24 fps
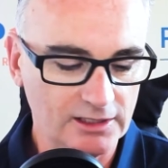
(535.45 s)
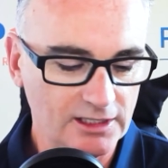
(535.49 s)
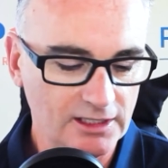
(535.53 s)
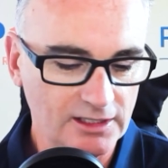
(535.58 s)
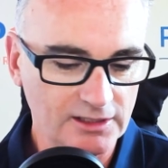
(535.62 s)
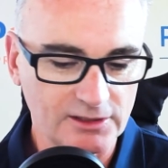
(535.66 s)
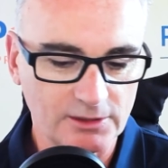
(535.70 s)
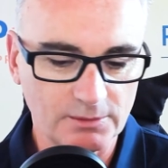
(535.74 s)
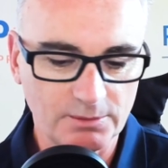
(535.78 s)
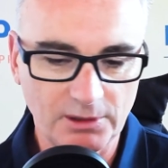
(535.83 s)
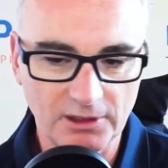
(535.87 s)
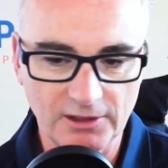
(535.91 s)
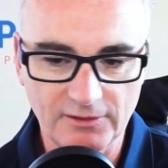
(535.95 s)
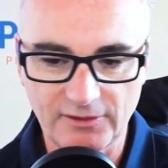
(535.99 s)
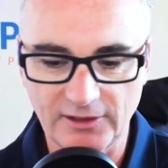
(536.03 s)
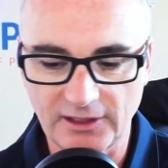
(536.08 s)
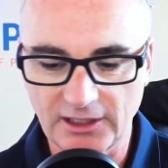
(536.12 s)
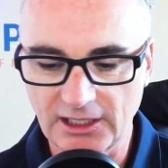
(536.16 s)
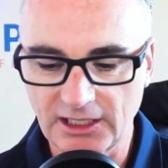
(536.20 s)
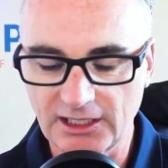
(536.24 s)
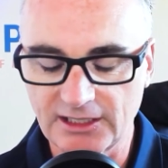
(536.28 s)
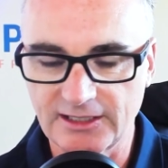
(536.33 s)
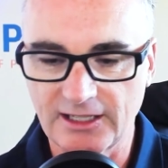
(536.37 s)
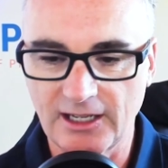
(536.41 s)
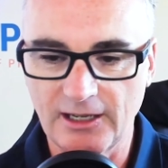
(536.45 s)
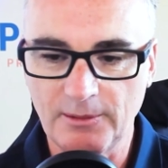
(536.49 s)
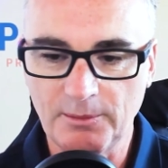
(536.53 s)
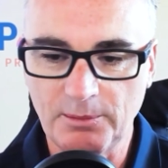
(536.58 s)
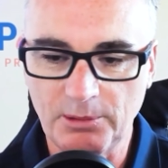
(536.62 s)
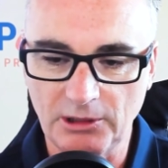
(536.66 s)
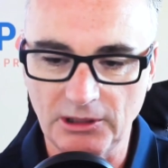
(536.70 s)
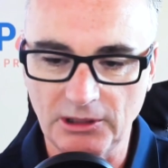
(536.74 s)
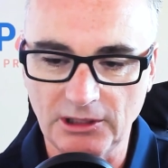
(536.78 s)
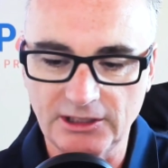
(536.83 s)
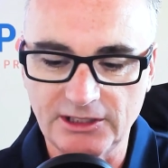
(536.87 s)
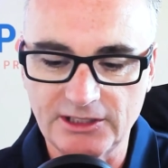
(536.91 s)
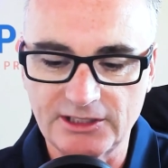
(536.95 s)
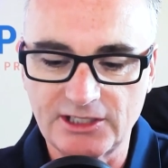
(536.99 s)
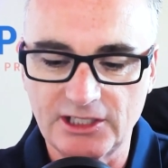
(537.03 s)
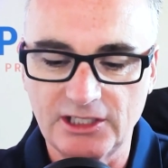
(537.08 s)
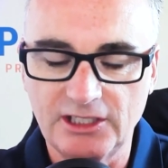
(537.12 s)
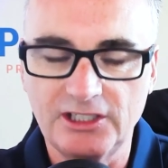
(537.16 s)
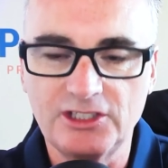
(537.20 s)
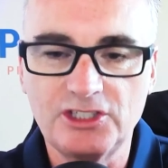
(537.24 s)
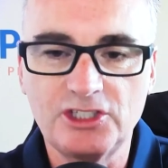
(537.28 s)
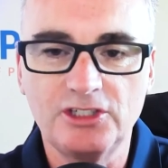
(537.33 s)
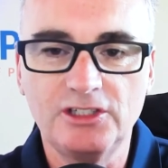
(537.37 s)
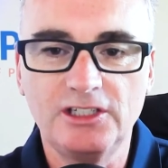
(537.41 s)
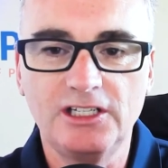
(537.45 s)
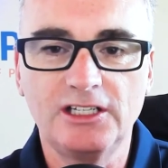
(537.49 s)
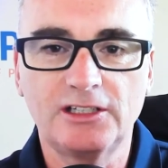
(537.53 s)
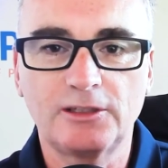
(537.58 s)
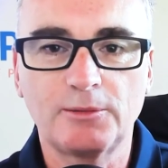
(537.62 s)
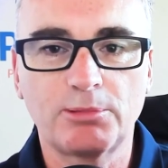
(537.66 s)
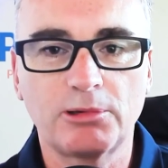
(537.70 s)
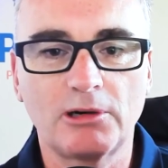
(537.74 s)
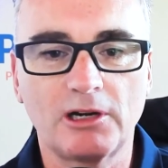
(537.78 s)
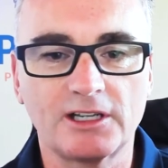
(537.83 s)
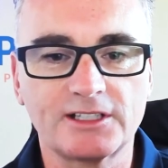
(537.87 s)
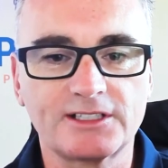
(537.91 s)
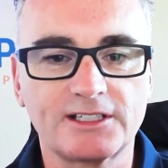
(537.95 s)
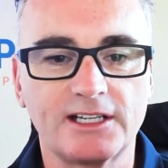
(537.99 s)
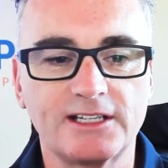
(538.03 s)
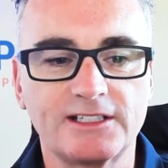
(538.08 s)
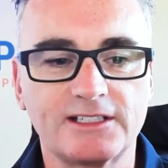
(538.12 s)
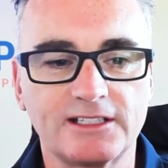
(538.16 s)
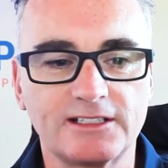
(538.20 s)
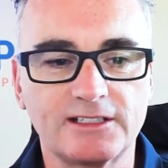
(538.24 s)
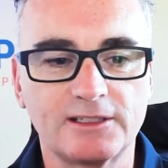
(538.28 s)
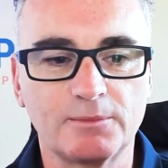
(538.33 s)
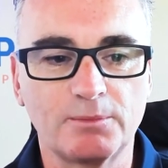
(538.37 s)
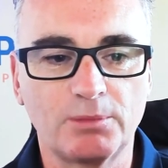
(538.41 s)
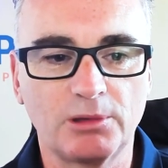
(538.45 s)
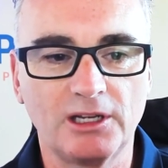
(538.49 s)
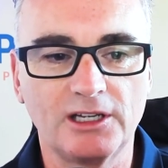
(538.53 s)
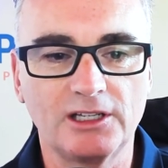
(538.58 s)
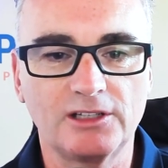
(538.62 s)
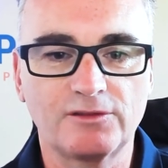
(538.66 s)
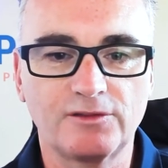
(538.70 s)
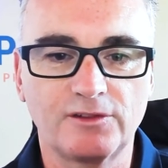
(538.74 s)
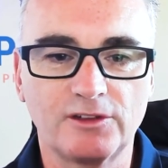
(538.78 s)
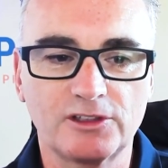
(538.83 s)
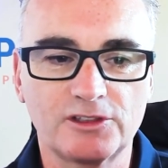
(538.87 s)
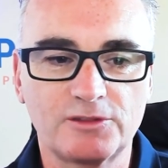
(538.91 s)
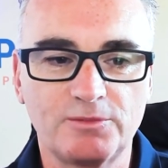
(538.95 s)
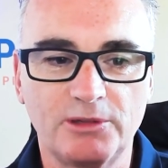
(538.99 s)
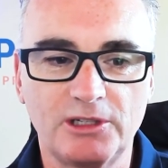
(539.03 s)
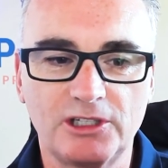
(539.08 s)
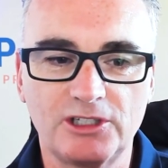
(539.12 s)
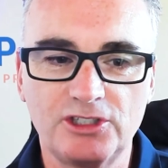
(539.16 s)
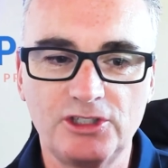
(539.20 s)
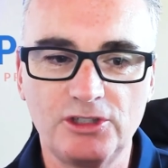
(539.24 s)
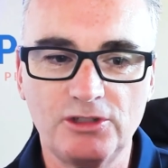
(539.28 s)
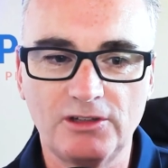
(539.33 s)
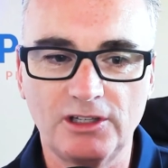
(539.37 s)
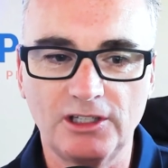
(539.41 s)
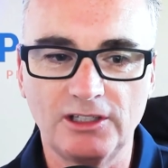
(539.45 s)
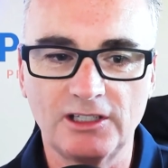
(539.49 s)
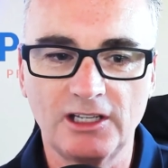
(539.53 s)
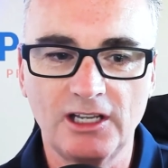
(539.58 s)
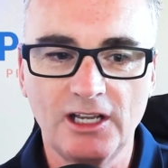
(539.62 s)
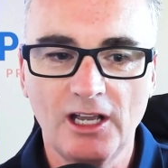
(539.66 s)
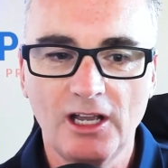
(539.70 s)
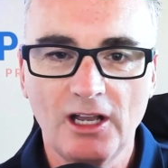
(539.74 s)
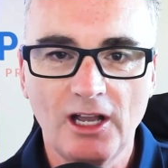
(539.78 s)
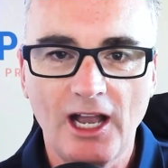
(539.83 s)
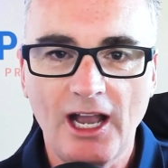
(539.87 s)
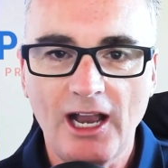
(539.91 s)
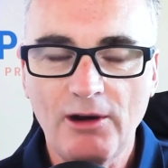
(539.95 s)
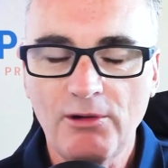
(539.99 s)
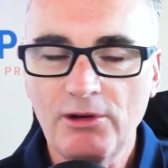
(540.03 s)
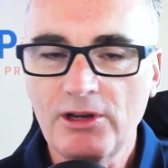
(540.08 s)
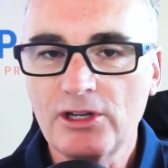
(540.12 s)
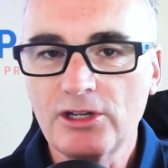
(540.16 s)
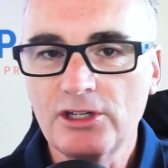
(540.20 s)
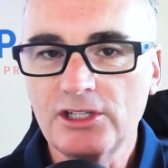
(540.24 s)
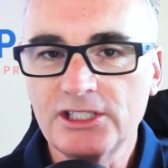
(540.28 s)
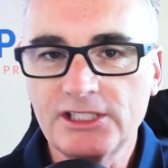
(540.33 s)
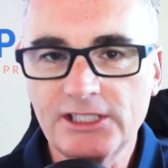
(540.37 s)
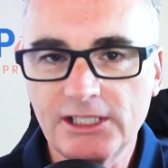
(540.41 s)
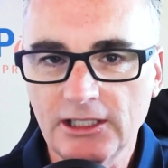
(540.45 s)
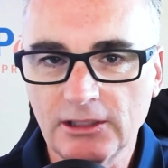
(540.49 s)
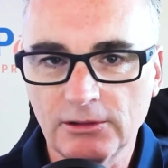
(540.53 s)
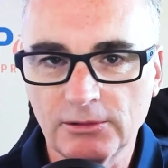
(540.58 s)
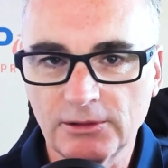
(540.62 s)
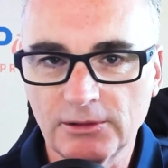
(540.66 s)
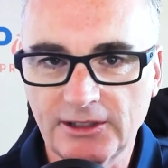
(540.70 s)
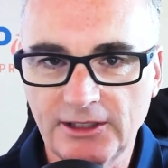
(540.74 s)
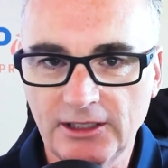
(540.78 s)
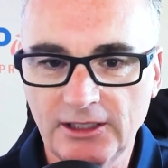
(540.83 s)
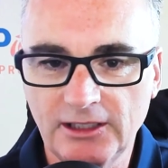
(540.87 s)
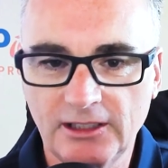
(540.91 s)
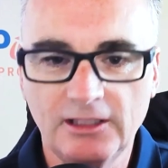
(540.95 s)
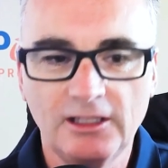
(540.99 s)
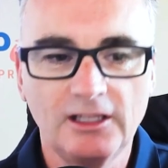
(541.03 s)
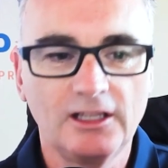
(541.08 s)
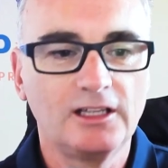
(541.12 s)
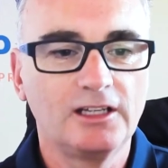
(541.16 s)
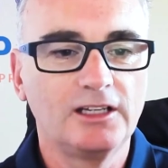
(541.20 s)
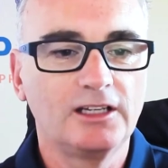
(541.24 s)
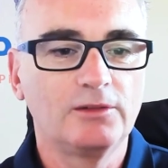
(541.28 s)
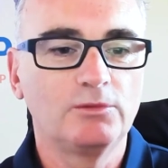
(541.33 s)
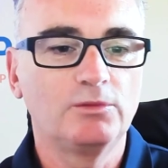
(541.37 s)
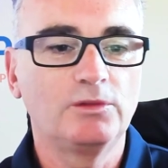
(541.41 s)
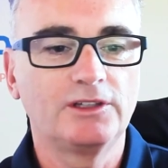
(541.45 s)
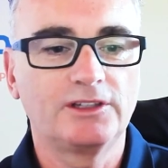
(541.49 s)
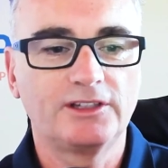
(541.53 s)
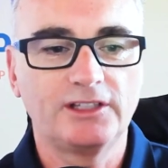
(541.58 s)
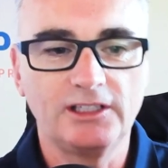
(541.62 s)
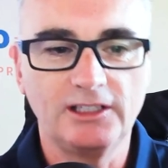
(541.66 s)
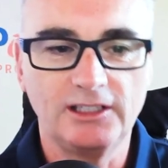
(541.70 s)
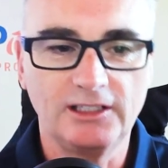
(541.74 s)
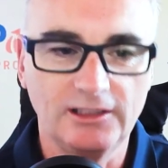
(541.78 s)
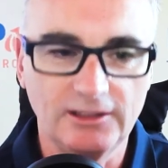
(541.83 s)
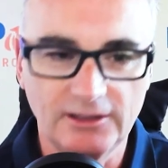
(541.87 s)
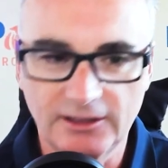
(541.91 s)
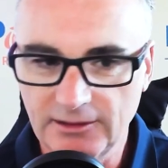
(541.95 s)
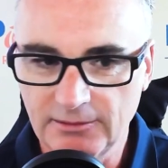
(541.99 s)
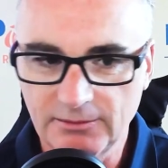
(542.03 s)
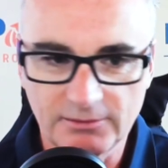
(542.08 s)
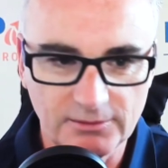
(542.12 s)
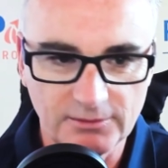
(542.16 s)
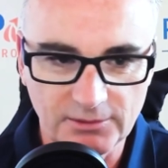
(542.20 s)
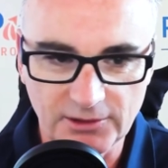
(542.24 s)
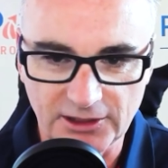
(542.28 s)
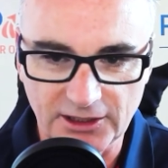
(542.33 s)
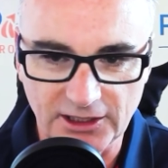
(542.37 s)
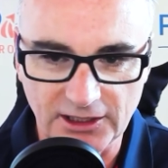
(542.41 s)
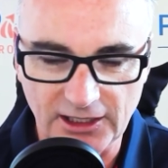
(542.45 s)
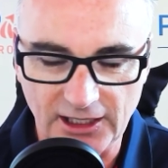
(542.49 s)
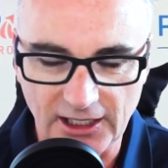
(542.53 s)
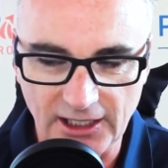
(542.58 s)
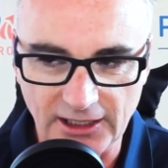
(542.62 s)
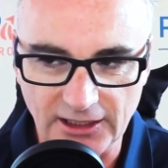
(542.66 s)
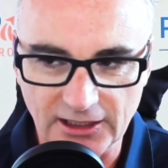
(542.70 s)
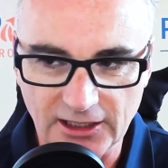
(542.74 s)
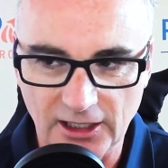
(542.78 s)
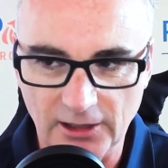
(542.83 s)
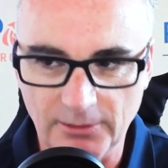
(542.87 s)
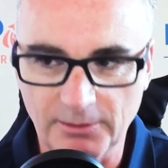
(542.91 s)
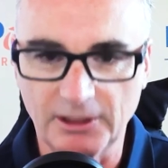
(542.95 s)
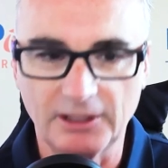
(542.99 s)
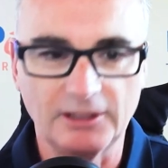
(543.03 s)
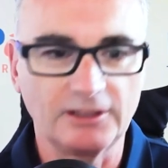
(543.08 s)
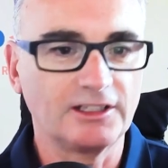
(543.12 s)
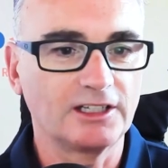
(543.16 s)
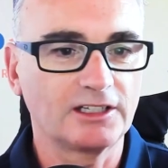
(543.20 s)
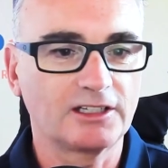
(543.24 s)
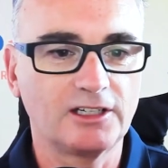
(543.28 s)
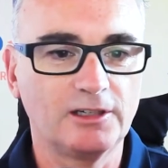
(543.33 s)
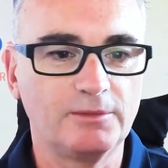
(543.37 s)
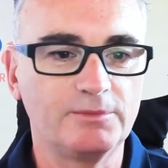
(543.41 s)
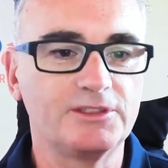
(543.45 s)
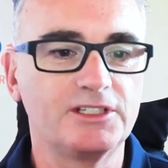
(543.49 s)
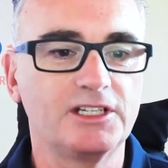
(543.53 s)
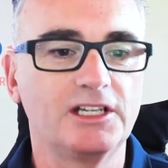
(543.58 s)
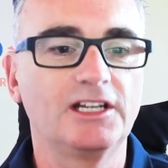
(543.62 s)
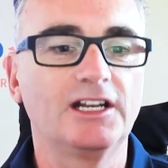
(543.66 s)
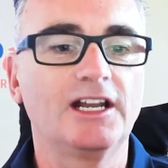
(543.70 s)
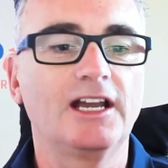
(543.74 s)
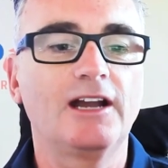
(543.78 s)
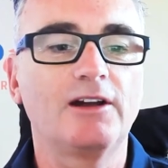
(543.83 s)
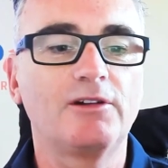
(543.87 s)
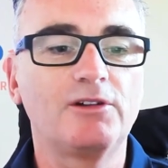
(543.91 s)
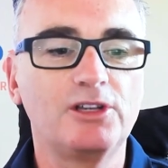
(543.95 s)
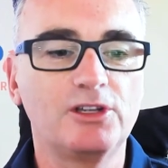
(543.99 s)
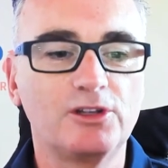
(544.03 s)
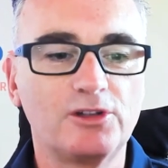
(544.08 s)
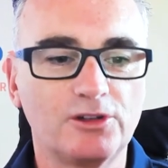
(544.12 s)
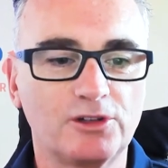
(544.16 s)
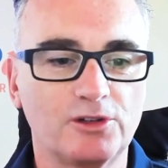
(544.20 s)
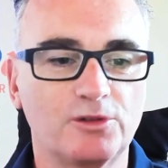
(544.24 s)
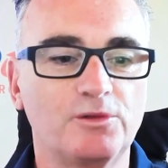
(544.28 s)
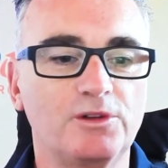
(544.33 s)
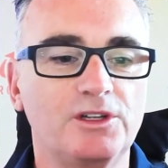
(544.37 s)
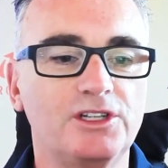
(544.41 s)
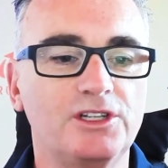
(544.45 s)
is a perfect example is is you need the processes in place first because you can how are you going to deal with the with the with the incoming that comes in how are you going to